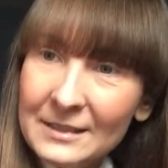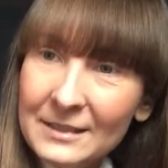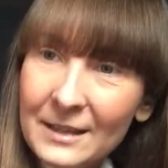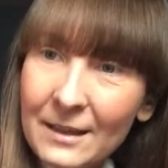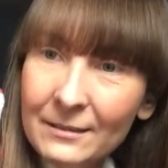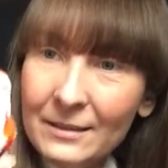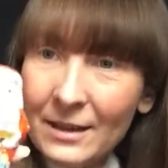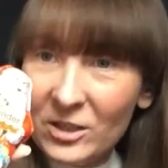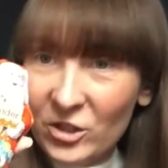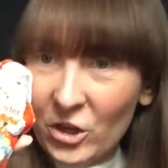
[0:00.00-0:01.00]

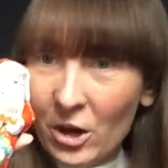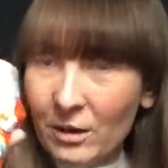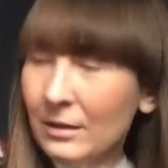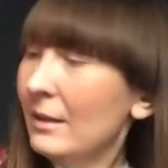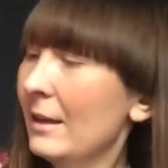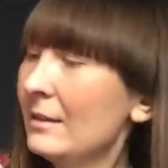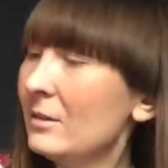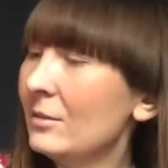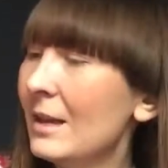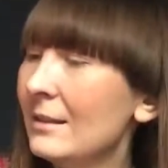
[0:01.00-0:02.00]
Santa
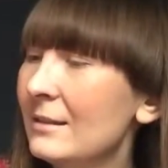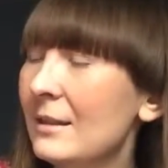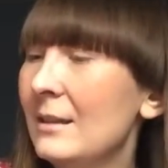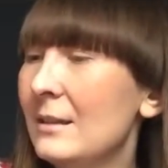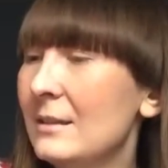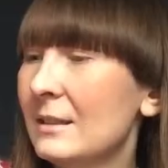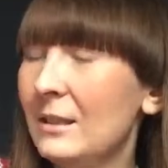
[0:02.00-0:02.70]
chocolate. That is